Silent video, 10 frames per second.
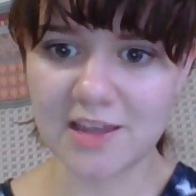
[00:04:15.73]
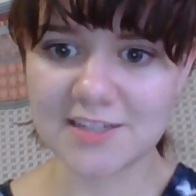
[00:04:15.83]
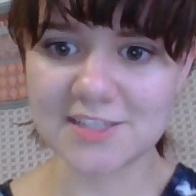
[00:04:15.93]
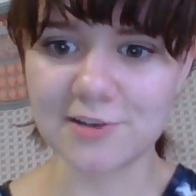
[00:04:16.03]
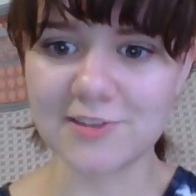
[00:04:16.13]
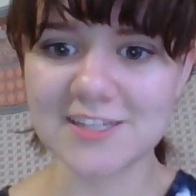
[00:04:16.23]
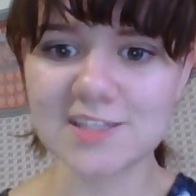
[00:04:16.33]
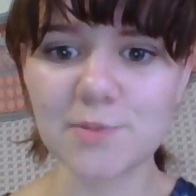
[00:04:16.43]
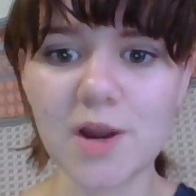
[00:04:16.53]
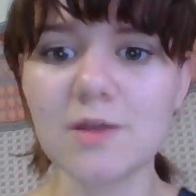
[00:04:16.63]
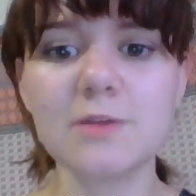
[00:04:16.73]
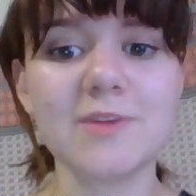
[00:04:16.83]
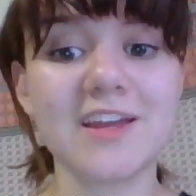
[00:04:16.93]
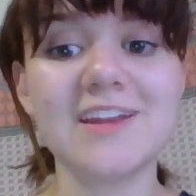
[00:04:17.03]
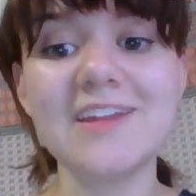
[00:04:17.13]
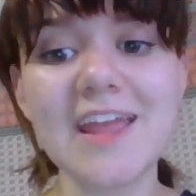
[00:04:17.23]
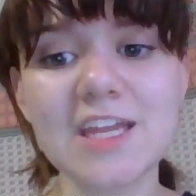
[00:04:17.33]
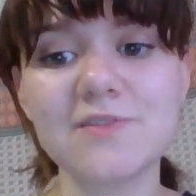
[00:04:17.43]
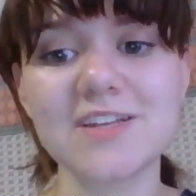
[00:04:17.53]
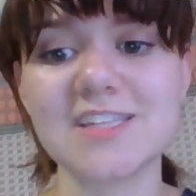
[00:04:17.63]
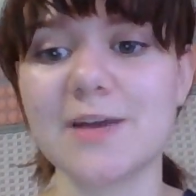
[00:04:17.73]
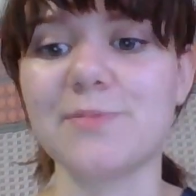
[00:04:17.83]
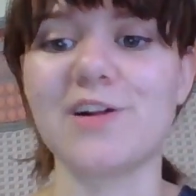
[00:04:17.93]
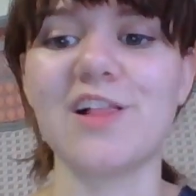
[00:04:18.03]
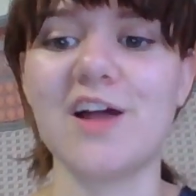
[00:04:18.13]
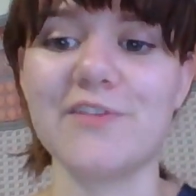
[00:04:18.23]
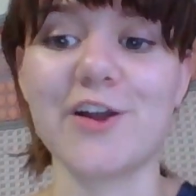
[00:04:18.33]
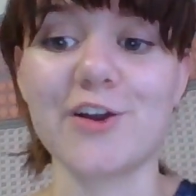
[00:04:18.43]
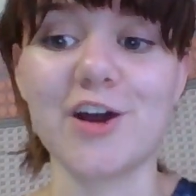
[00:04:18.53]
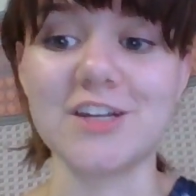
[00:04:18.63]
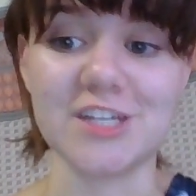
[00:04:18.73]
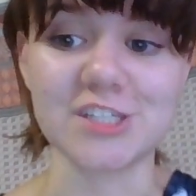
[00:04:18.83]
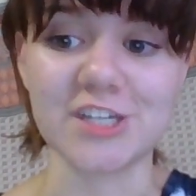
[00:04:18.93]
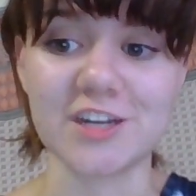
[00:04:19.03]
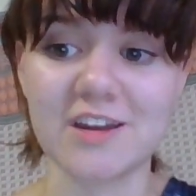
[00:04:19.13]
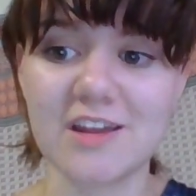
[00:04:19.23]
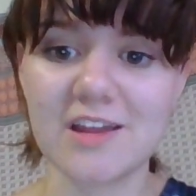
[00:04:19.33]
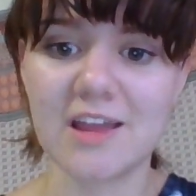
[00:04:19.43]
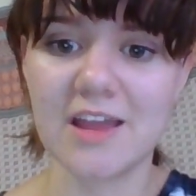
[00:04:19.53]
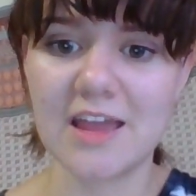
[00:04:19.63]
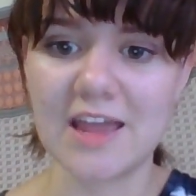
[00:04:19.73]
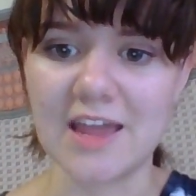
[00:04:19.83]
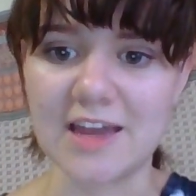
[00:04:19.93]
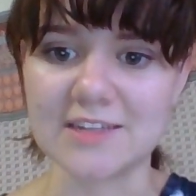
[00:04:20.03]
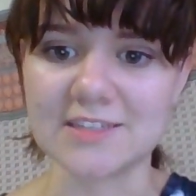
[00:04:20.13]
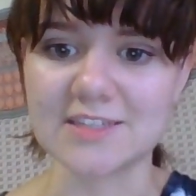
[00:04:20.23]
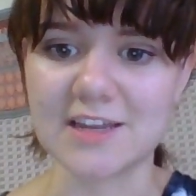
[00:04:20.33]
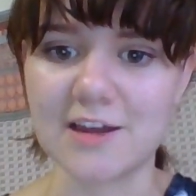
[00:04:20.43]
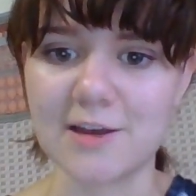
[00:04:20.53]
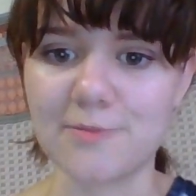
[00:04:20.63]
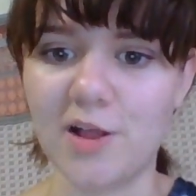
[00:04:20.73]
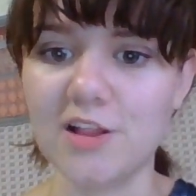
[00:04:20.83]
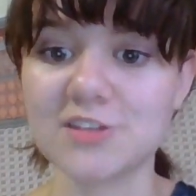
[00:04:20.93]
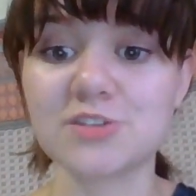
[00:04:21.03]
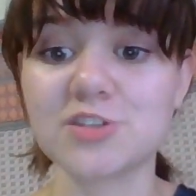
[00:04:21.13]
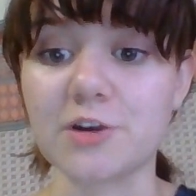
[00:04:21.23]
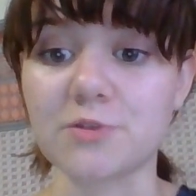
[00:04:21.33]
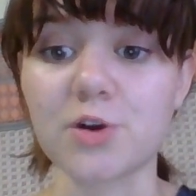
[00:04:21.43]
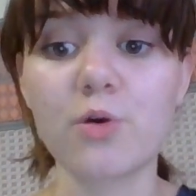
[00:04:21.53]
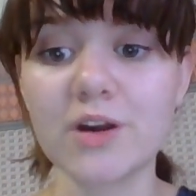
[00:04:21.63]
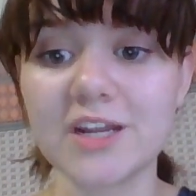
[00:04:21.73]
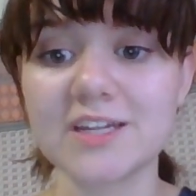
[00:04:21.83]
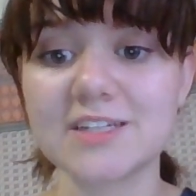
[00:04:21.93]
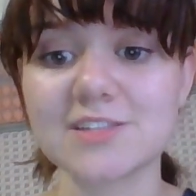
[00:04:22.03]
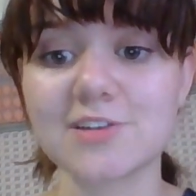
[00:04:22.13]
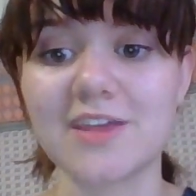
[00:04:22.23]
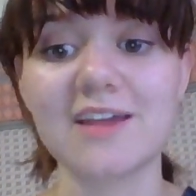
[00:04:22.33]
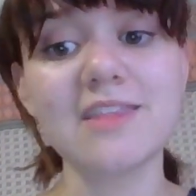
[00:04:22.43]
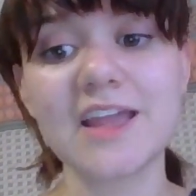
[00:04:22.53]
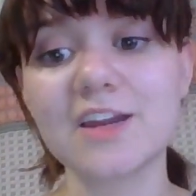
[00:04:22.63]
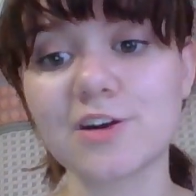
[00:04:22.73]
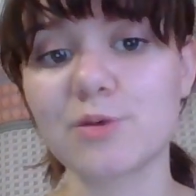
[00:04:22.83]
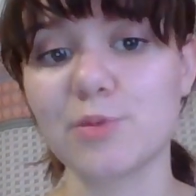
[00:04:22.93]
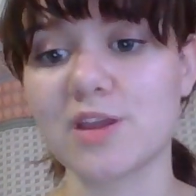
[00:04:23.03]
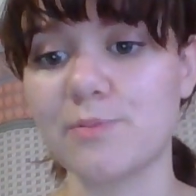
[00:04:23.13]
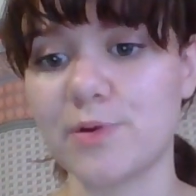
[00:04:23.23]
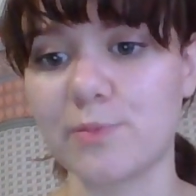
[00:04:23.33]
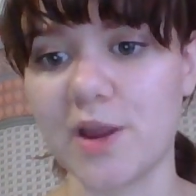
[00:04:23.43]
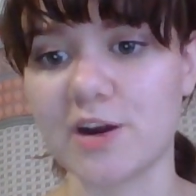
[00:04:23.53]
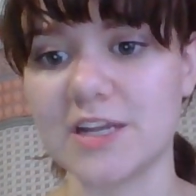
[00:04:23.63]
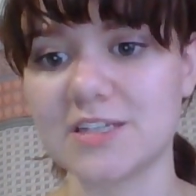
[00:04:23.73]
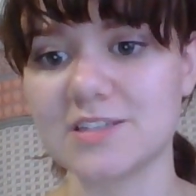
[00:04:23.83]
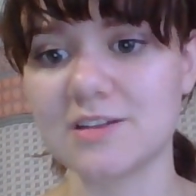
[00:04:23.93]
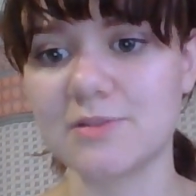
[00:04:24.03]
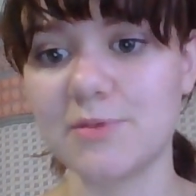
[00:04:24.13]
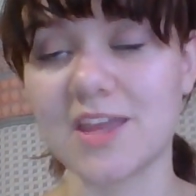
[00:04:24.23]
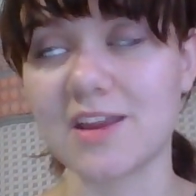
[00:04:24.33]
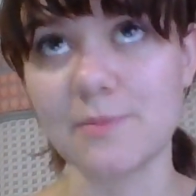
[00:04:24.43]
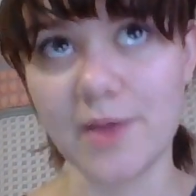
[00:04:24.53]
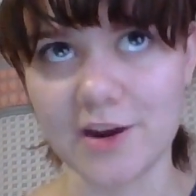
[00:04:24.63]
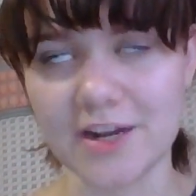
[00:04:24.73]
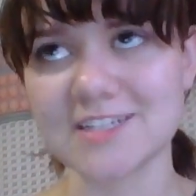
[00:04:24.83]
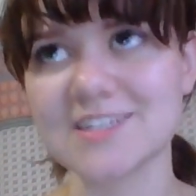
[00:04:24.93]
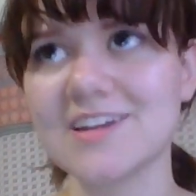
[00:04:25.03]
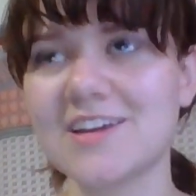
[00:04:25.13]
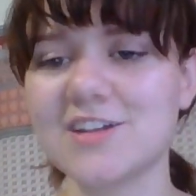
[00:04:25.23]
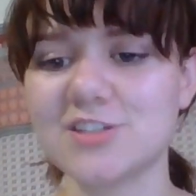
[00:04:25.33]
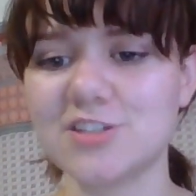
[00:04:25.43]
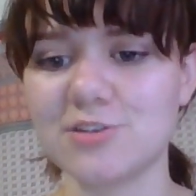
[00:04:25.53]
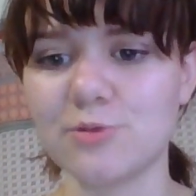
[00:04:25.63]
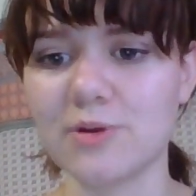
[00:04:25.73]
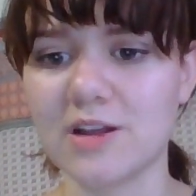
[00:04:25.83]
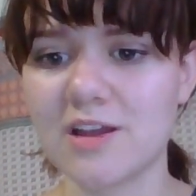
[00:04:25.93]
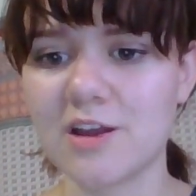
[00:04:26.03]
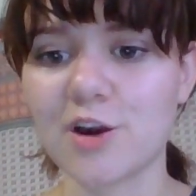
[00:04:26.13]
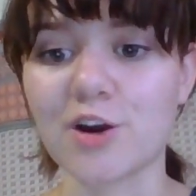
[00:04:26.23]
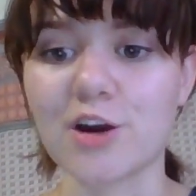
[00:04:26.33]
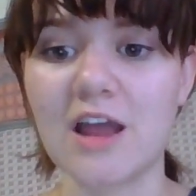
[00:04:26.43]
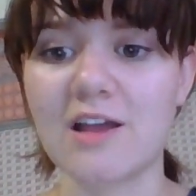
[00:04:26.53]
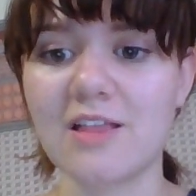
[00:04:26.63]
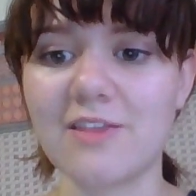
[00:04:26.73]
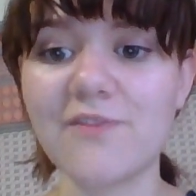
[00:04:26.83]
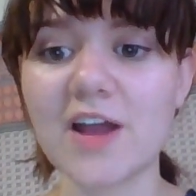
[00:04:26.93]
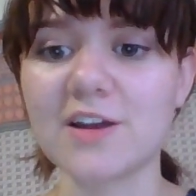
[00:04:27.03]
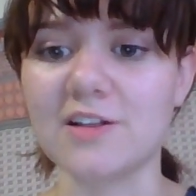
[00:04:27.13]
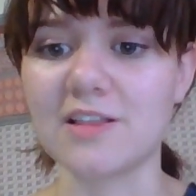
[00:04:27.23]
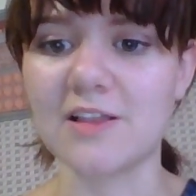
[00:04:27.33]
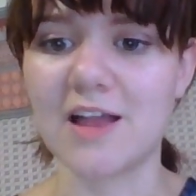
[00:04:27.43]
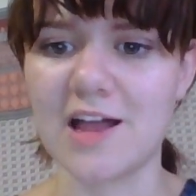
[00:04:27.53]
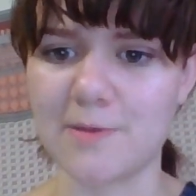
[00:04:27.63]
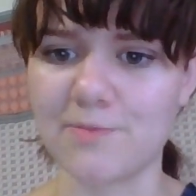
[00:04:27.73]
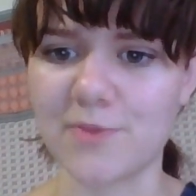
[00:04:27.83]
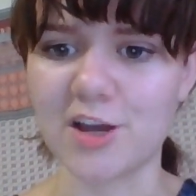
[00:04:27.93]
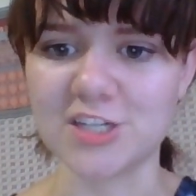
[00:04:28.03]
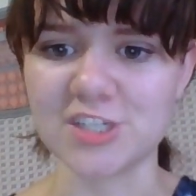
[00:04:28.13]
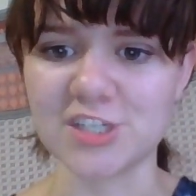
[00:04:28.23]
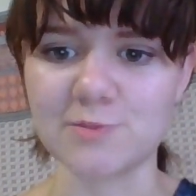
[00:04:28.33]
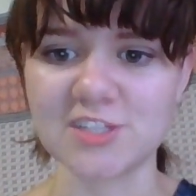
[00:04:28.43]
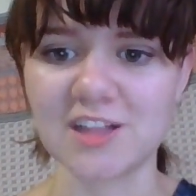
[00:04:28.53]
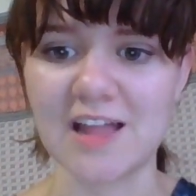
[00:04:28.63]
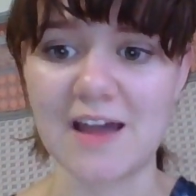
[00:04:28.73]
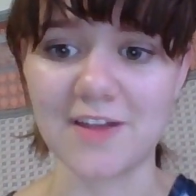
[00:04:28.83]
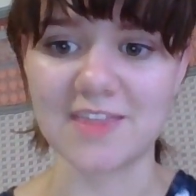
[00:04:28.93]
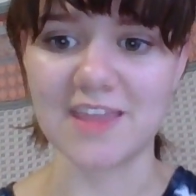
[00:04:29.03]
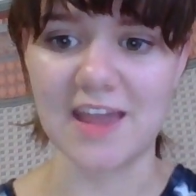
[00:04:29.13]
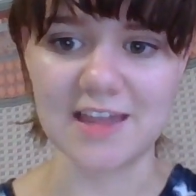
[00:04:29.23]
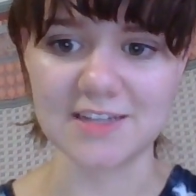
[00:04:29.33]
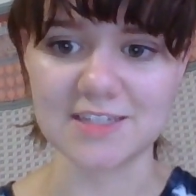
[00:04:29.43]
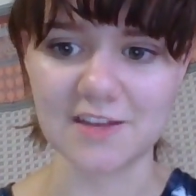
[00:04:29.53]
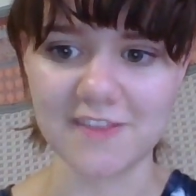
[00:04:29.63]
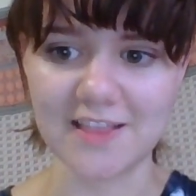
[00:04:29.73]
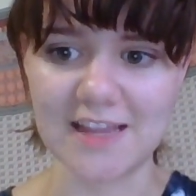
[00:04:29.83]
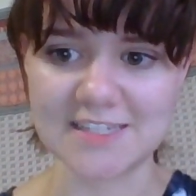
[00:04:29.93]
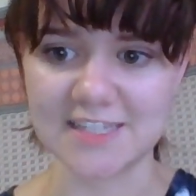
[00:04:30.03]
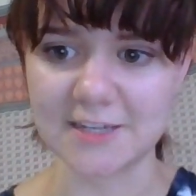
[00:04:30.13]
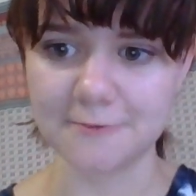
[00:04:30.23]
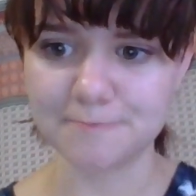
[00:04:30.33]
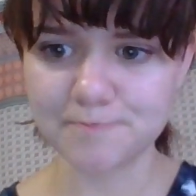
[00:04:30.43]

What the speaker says: So this will probably be a negative example of a good audition, and I'll also try to record it so that later we can compare it to her final audition, which I'll have at the end of the lesson.